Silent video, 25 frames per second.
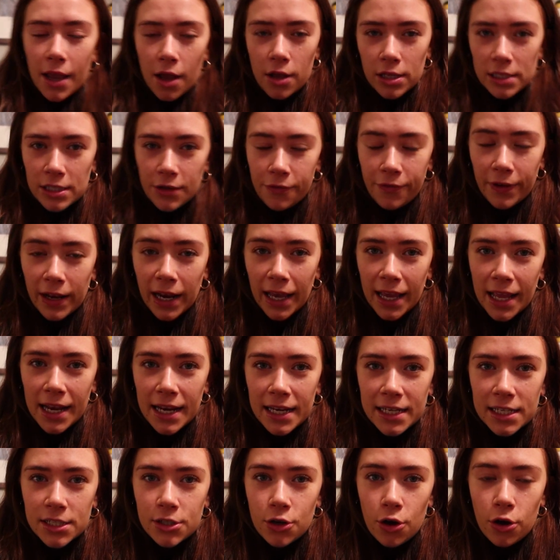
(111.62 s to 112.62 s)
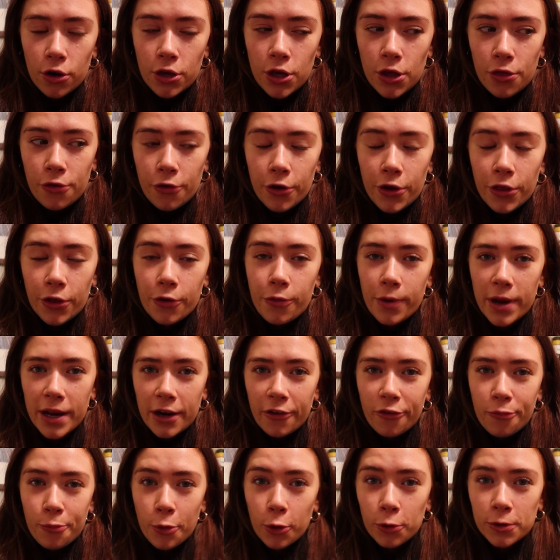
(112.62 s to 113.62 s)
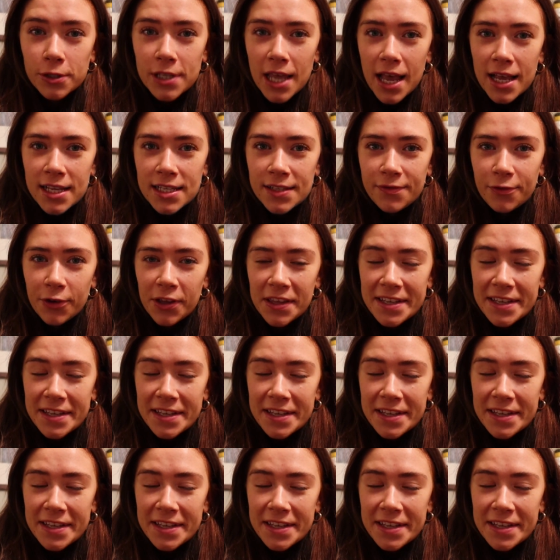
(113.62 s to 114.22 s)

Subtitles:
I also feel like I need to talk you through the creative process